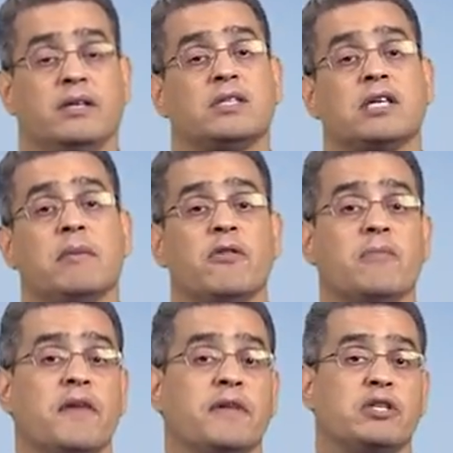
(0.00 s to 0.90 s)
Some other
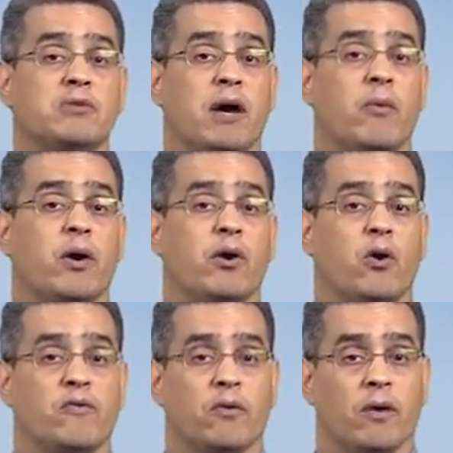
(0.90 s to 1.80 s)
methods you might want to
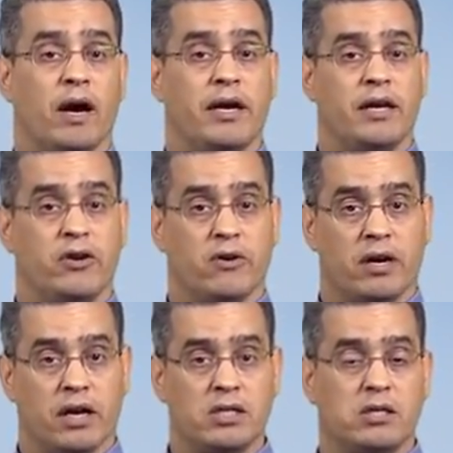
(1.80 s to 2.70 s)
override in your
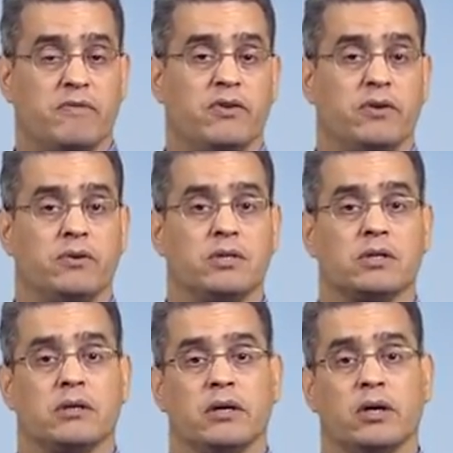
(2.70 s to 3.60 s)
custom
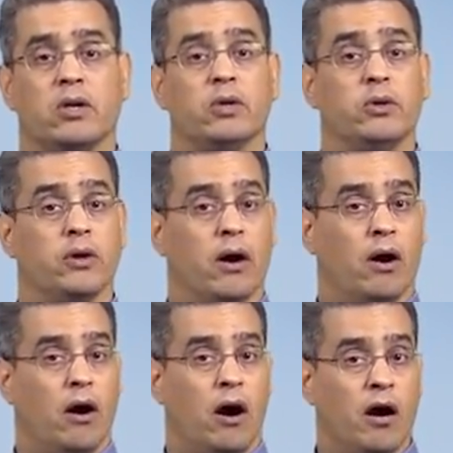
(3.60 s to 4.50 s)
views include
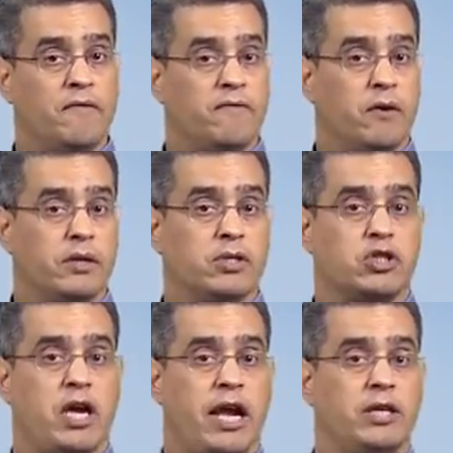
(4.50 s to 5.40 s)

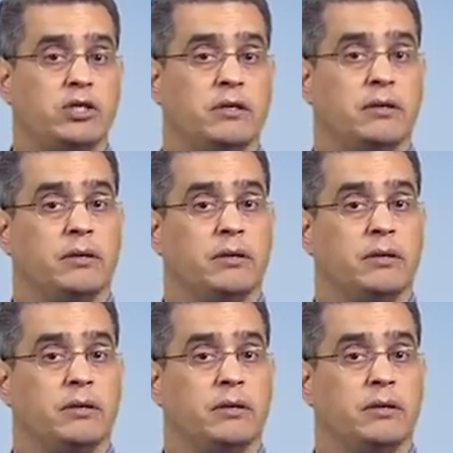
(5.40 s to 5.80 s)
onFocusChanged